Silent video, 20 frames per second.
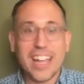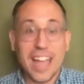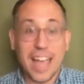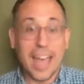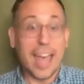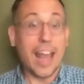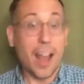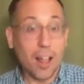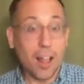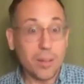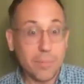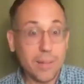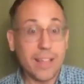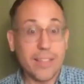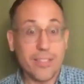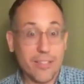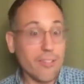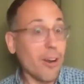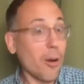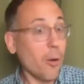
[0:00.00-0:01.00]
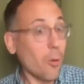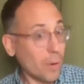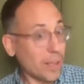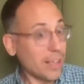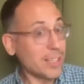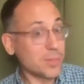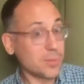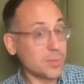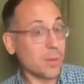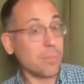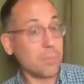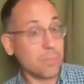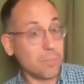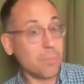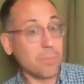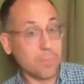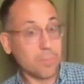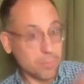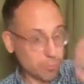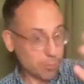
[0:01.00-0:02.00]
and I'll admit, there are weeks when
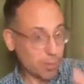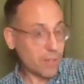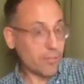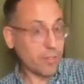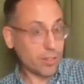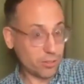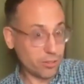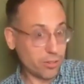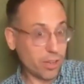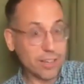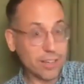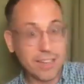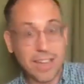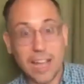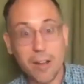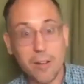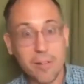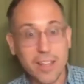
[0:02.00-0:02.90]
we have a truck now.